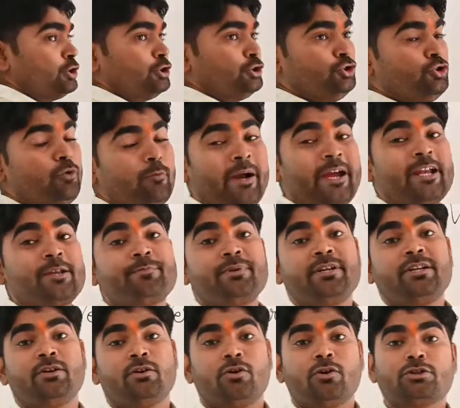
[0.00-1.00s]
you might
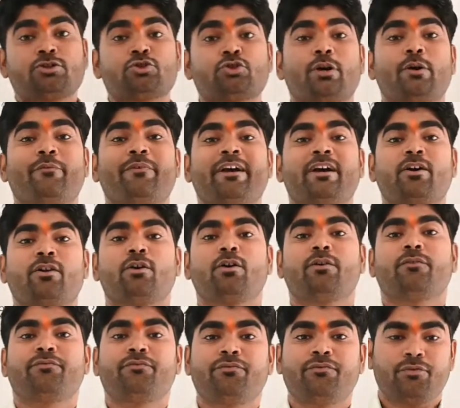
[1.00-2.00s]
be also aware
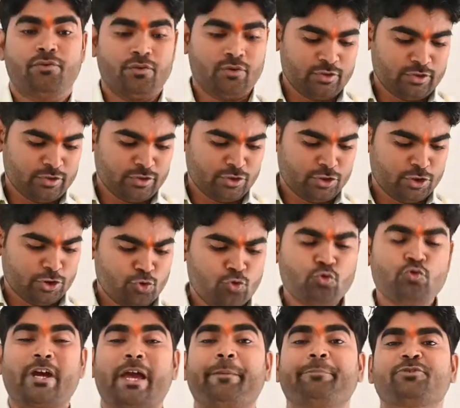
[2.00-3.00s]
of the
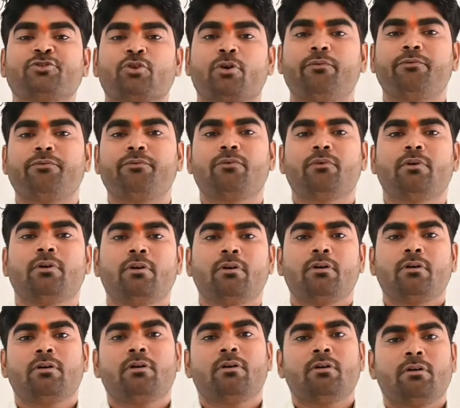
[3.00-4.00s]
two types of
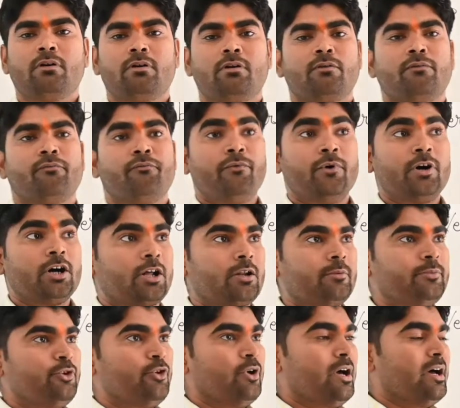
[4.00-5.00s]
verb. You